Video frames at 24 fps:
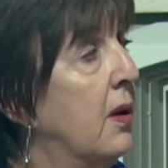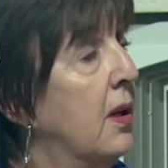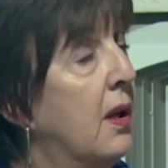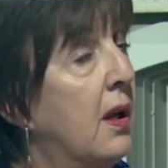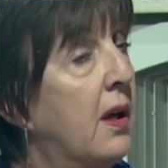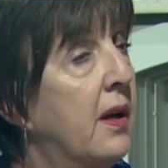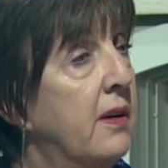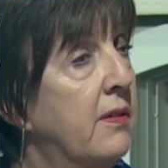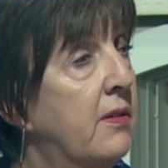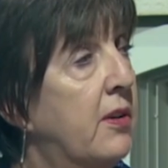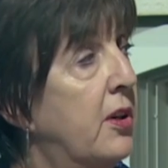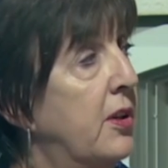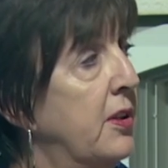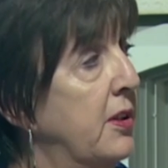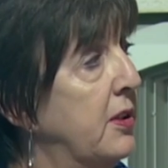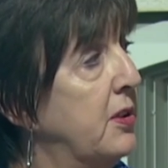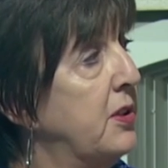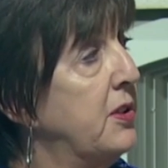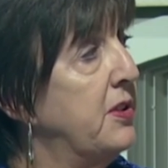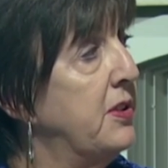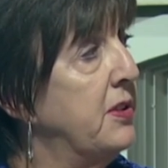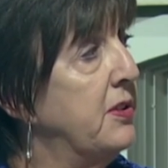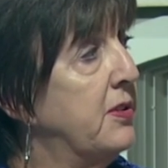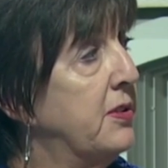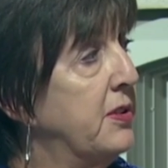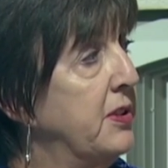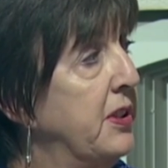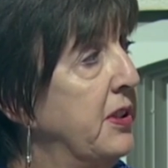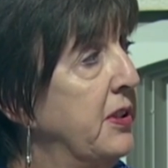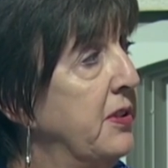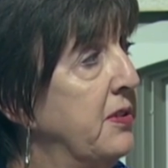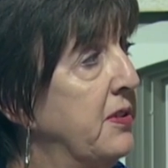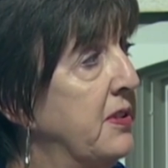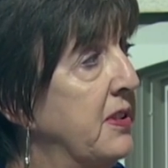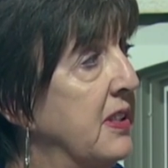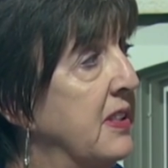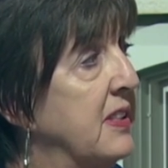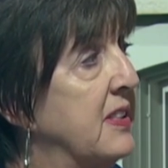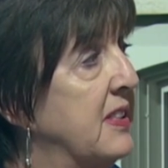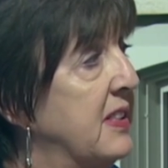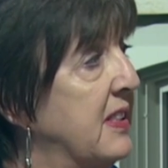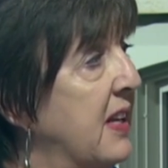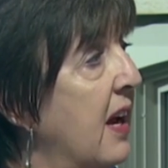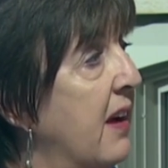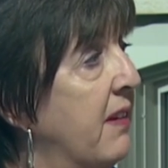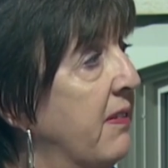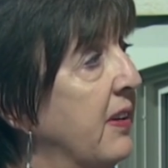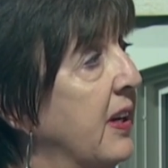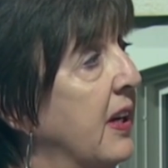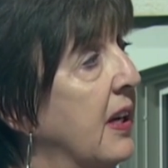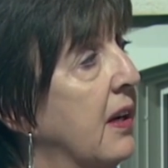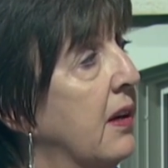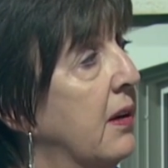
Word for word: a lot of our nurses are using staffing